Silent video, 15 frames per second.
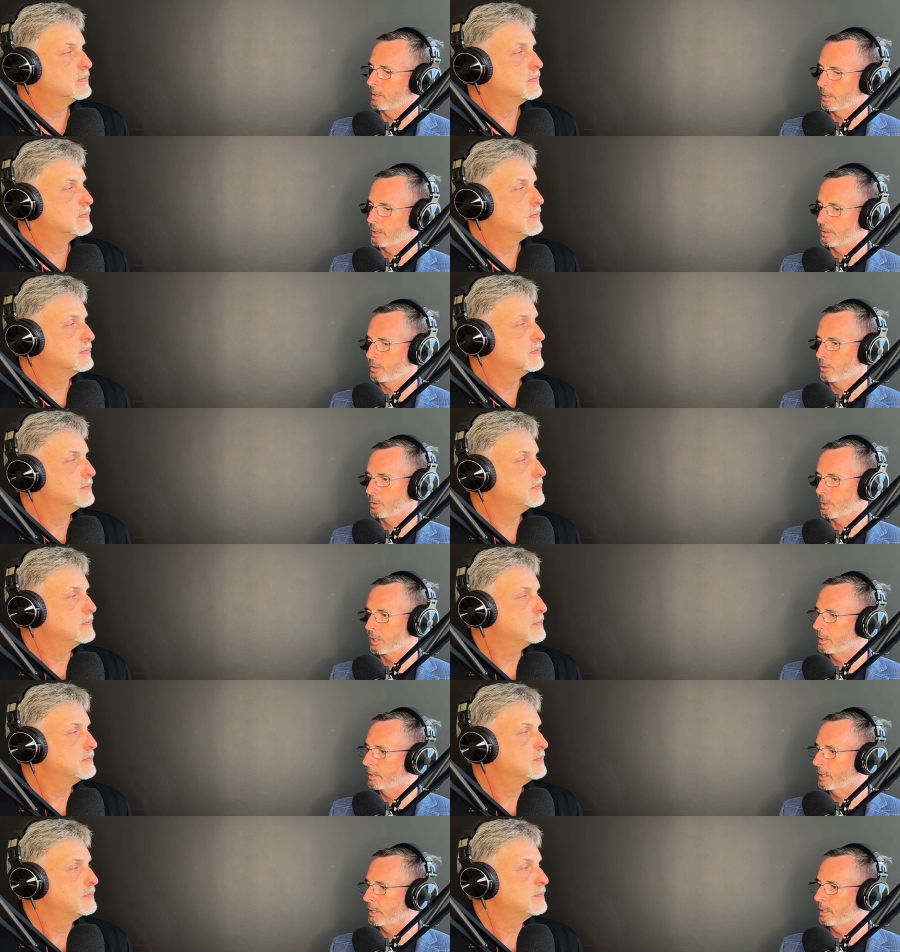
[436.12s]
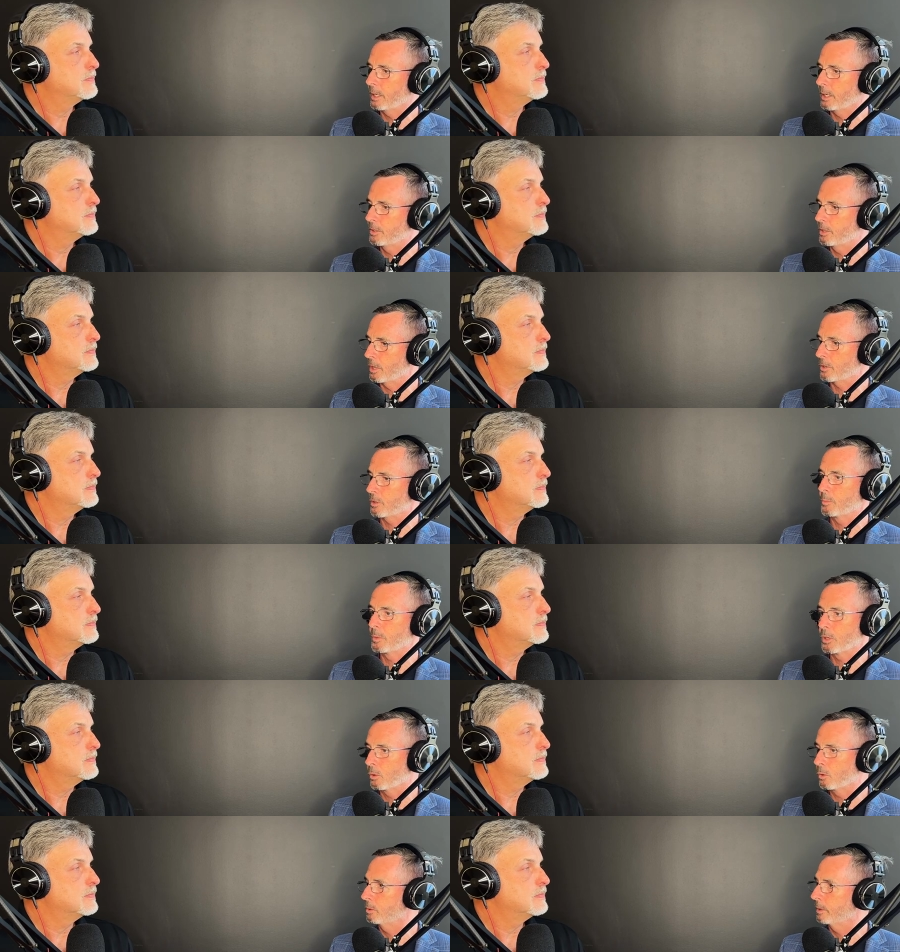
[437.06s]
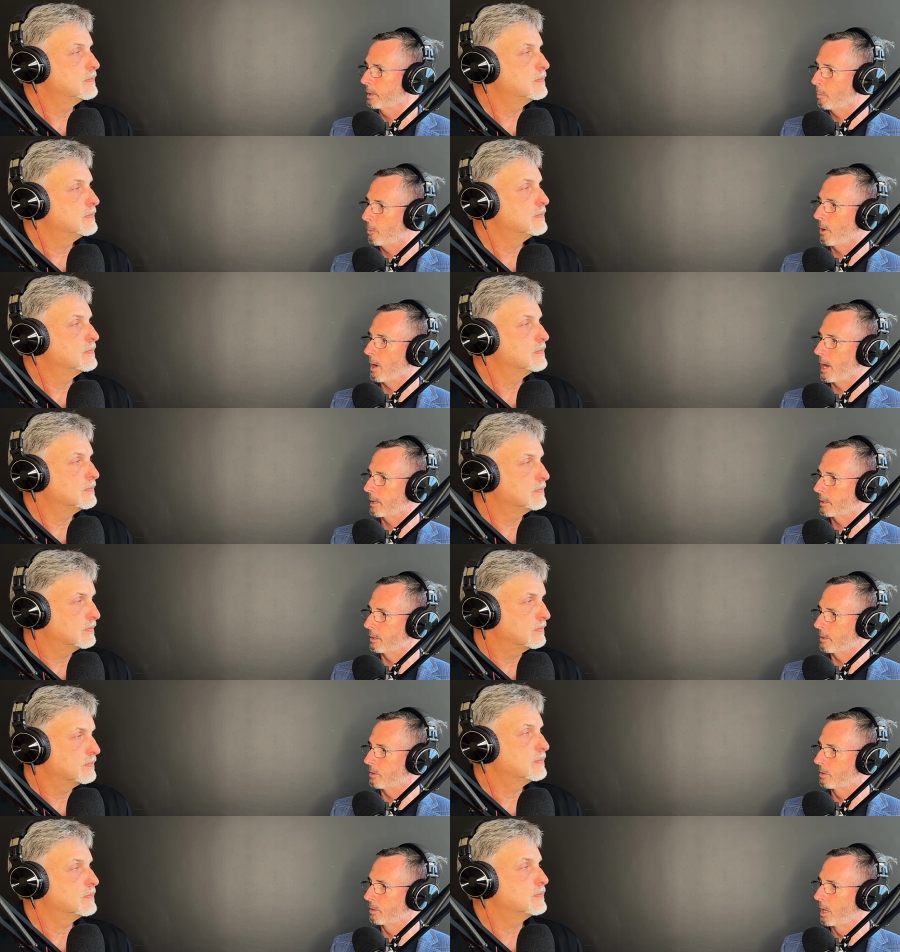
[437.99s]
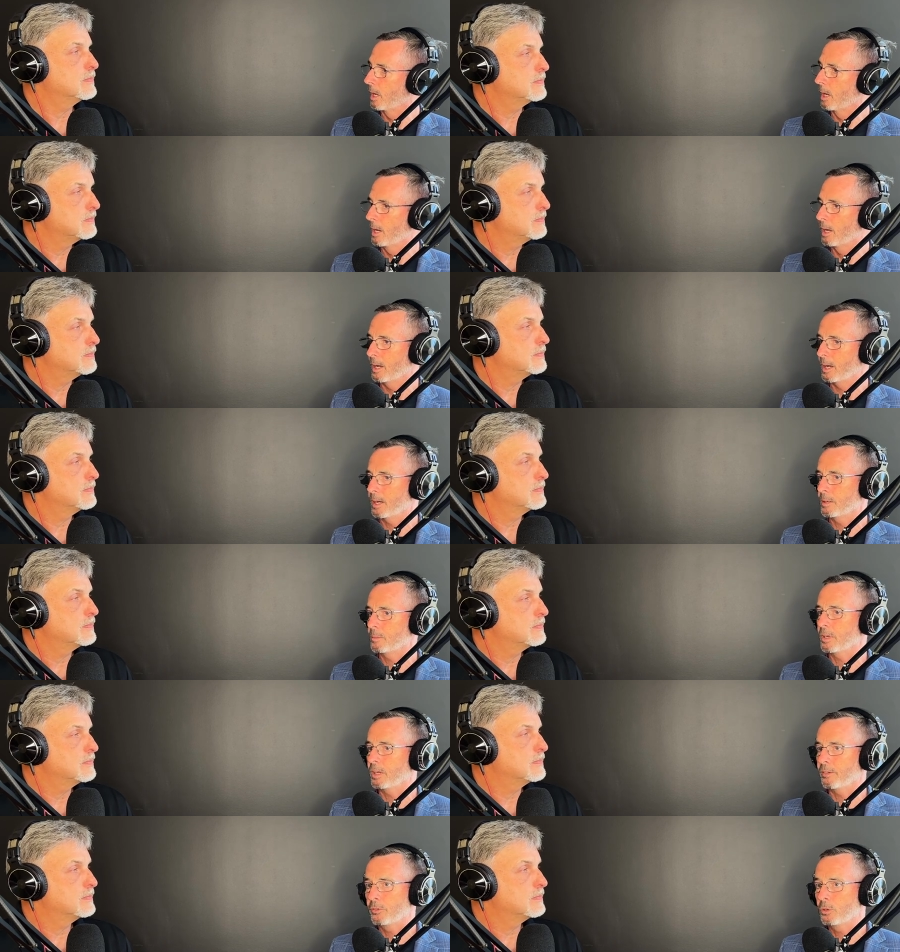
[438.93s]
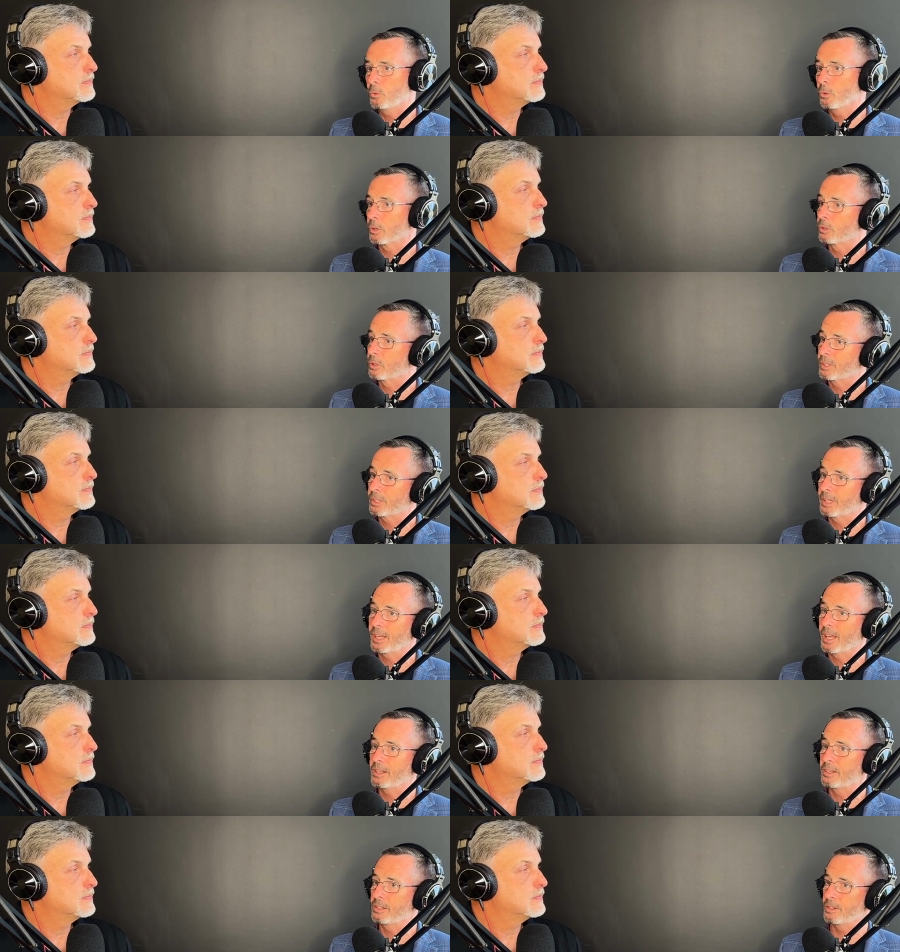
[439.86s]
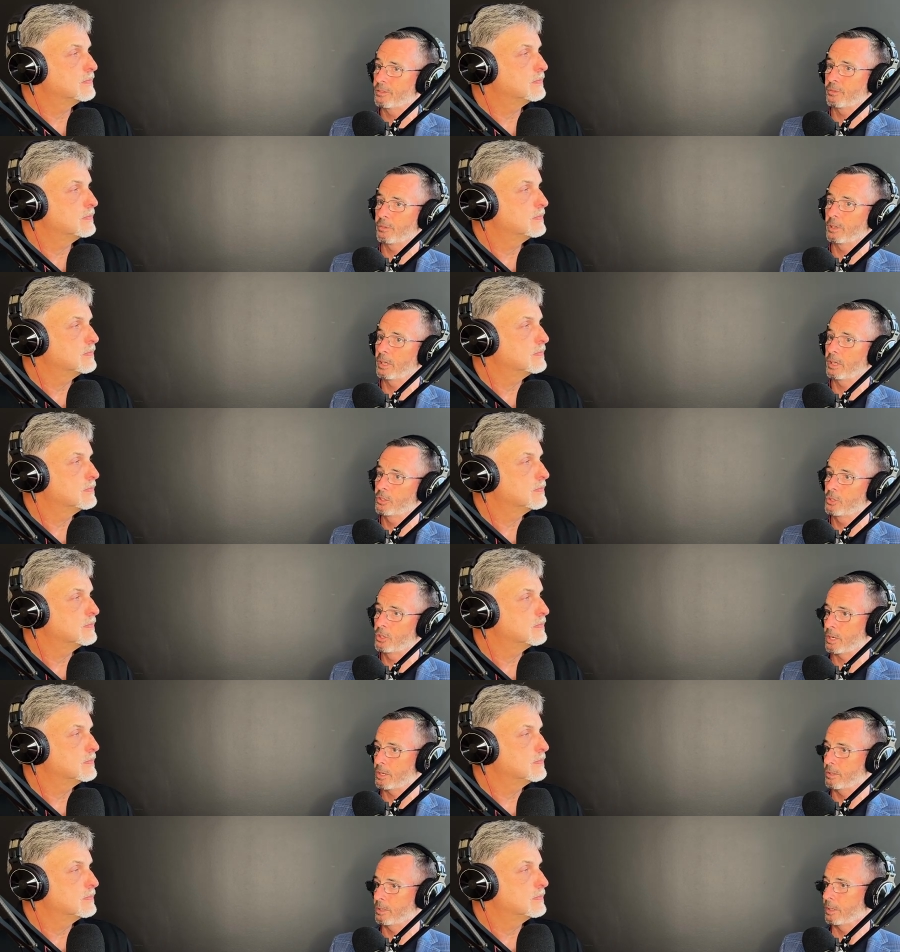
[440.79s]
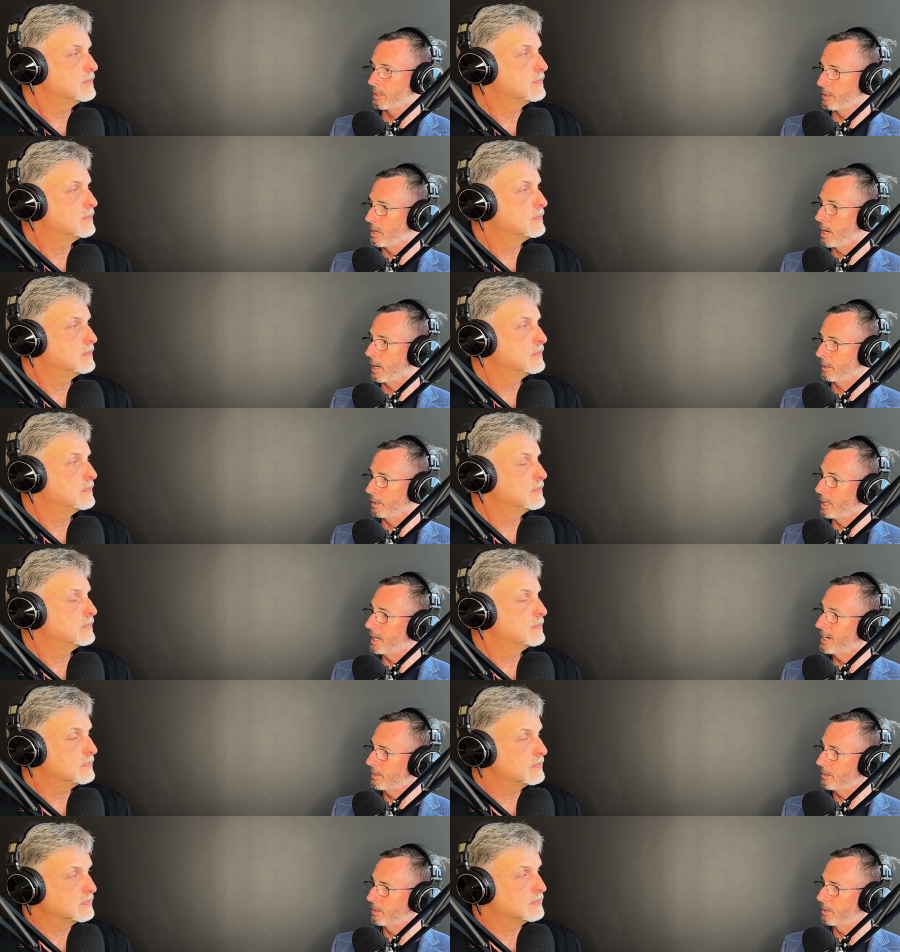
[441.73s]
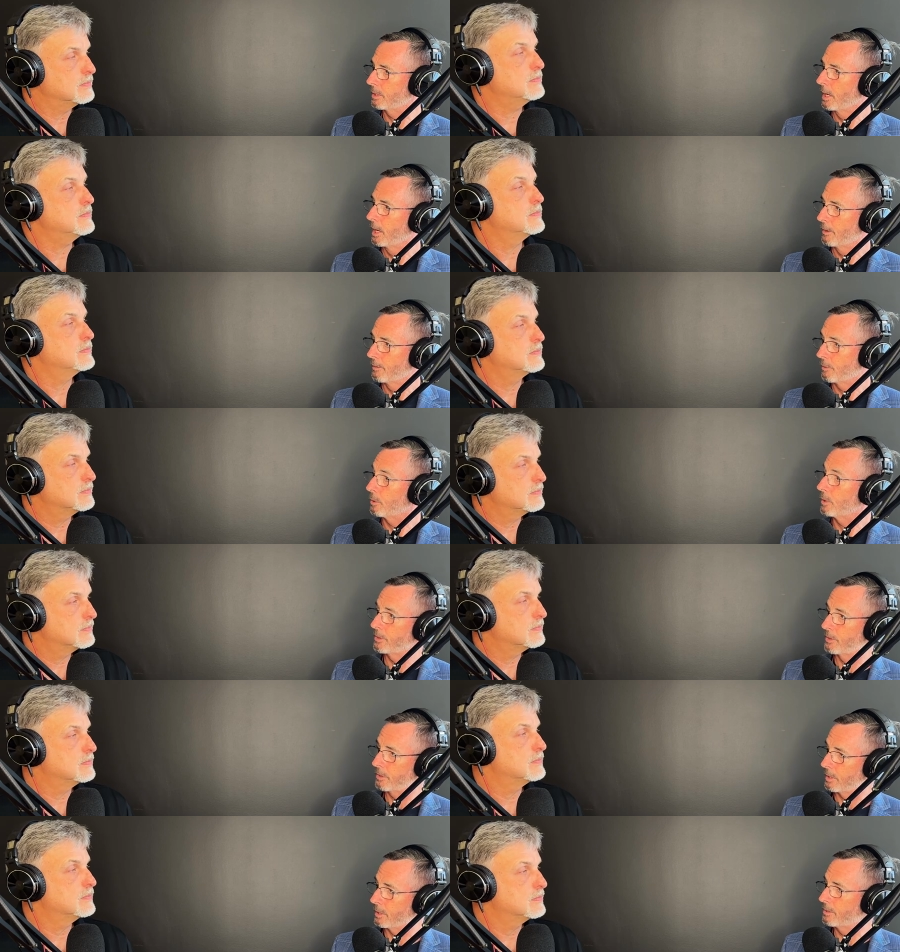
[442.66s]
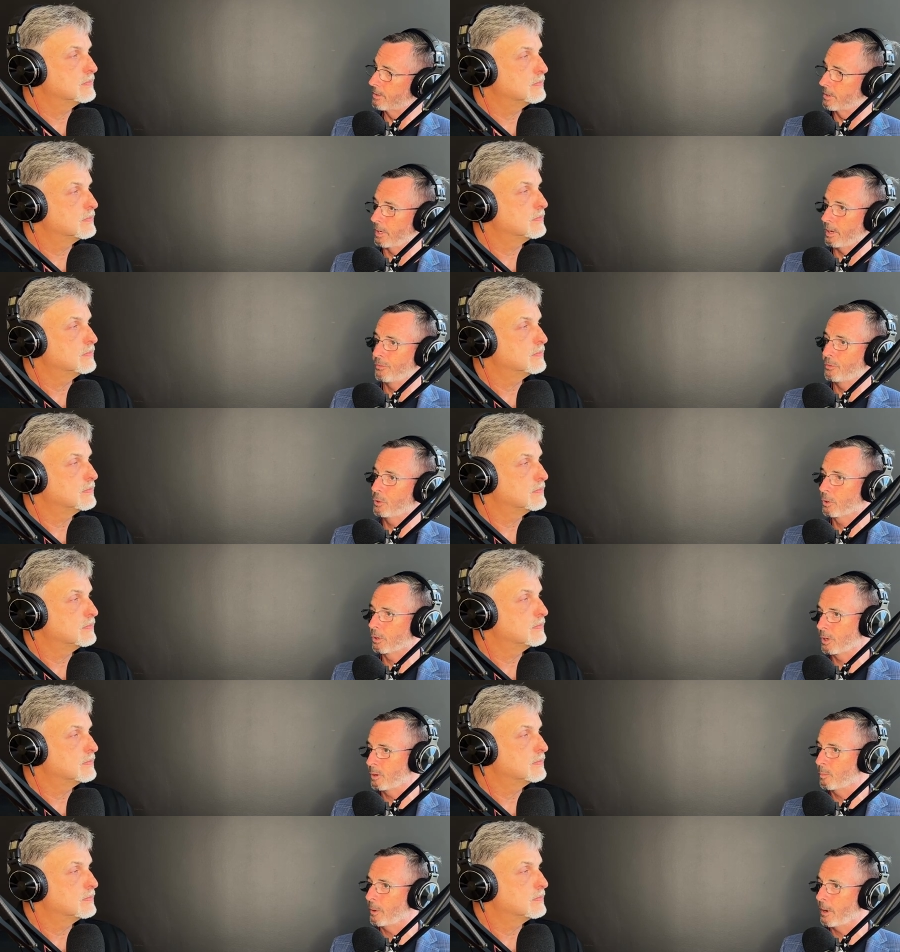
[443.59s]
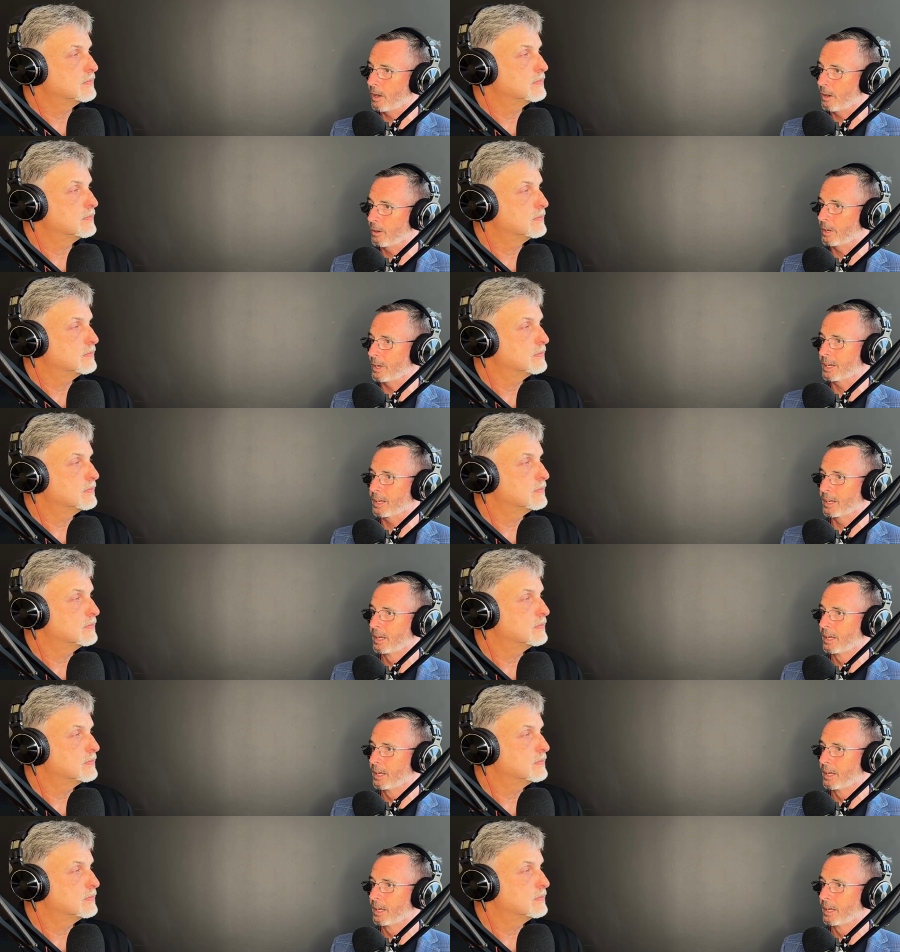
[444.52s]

Speaker 1: a strictly adjustment-only practice. Um, if you are looking at different adjusting techniques, mm-hmm. for instance, if you're comparing